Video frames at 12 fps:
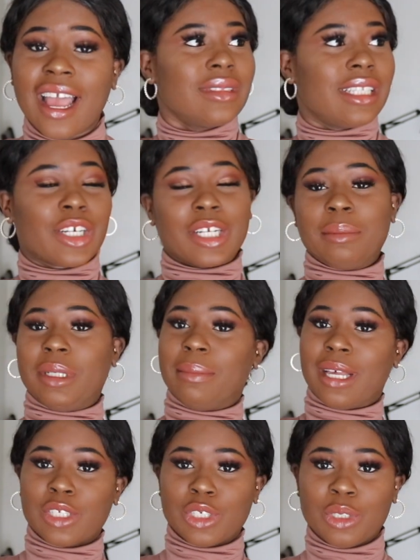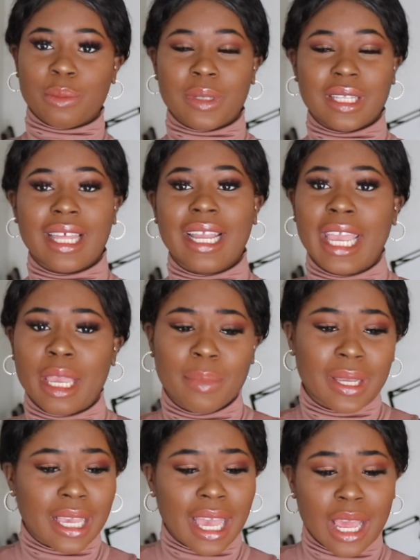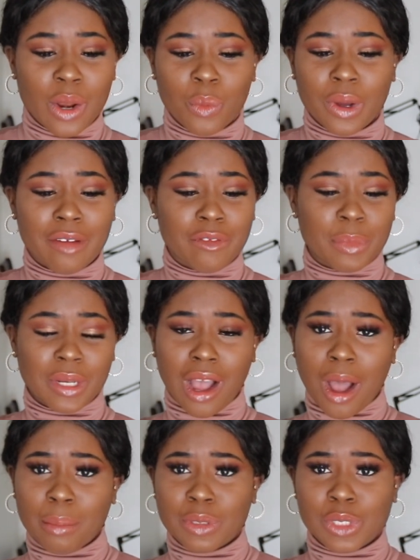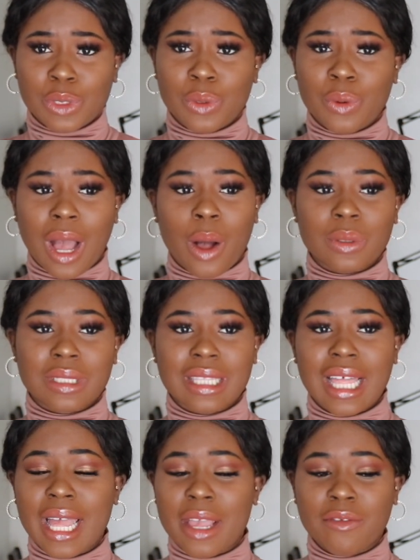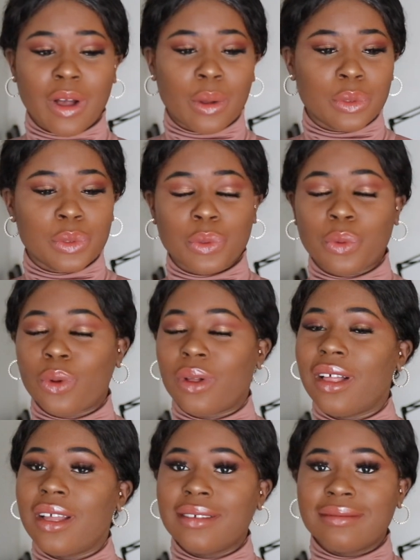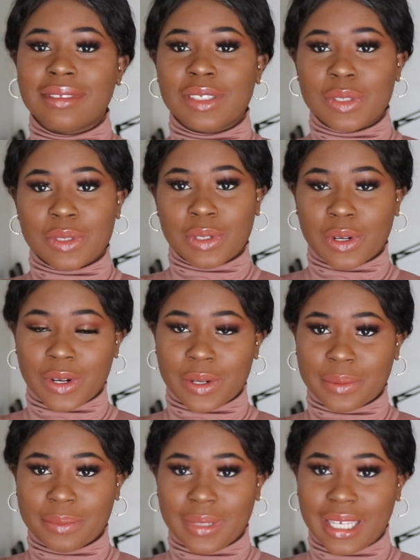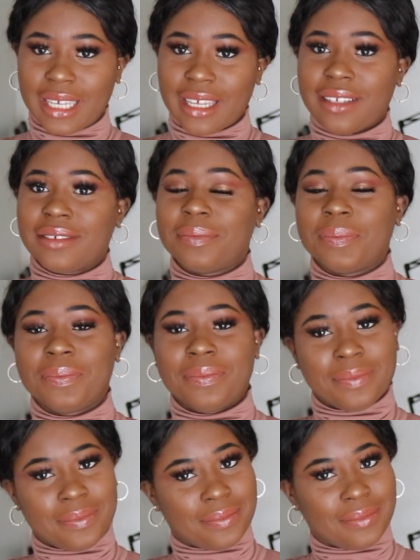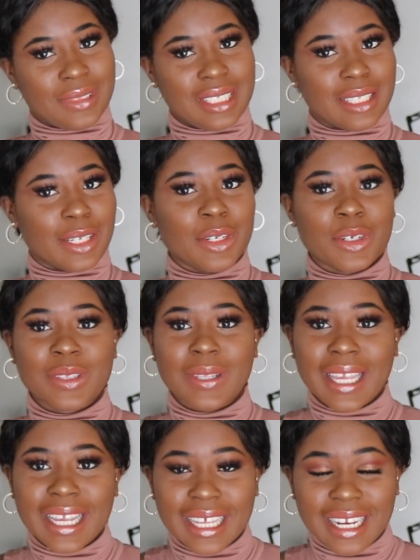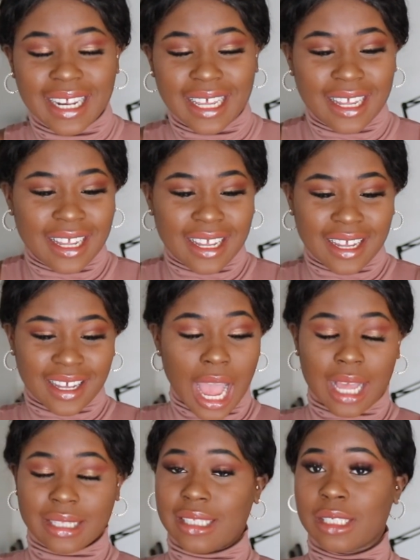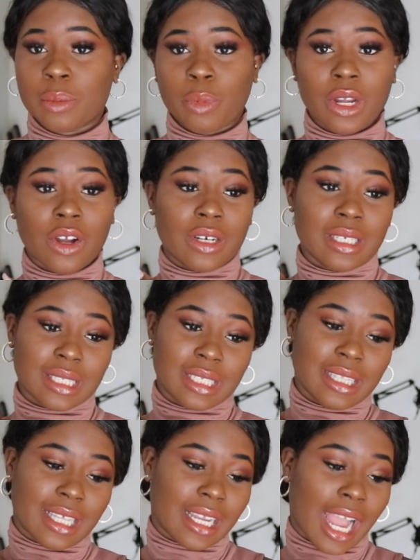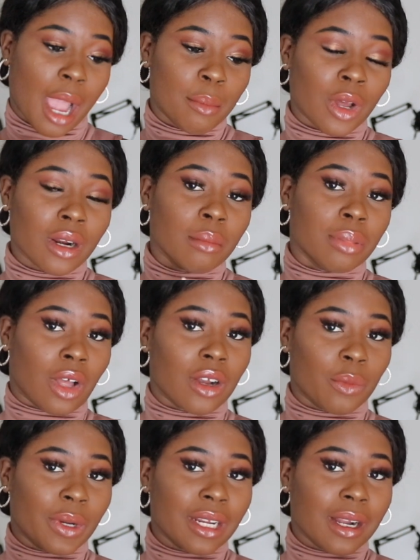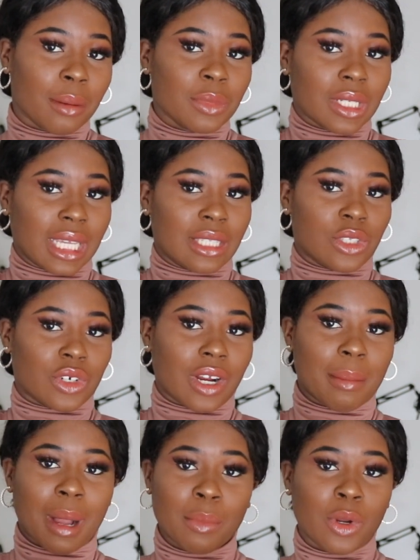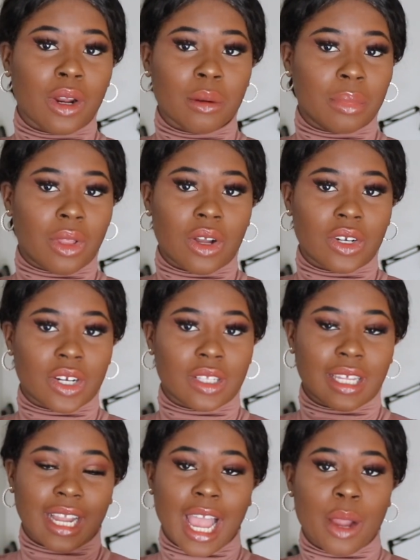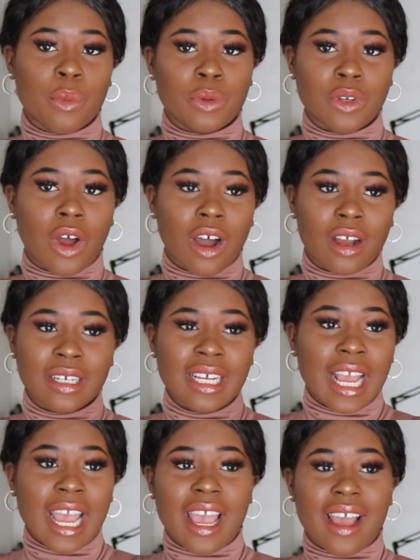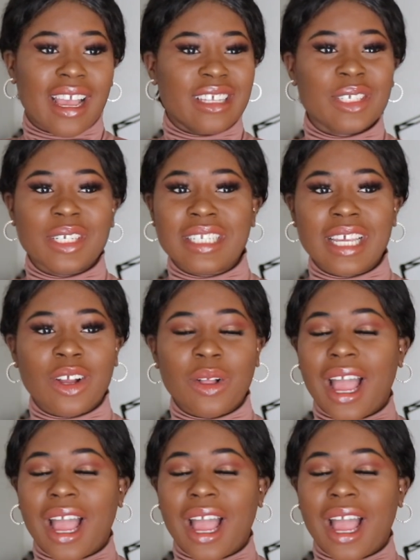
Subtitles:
They're gonna be messaging you being like, hey big head, what have you been up to? How's life? How's school? Sir, again, stay in your lane. At this point, honestly, like I'm not a block. When it comes to Instagram, I'm not a blocker. Like I would not, it's gonna take,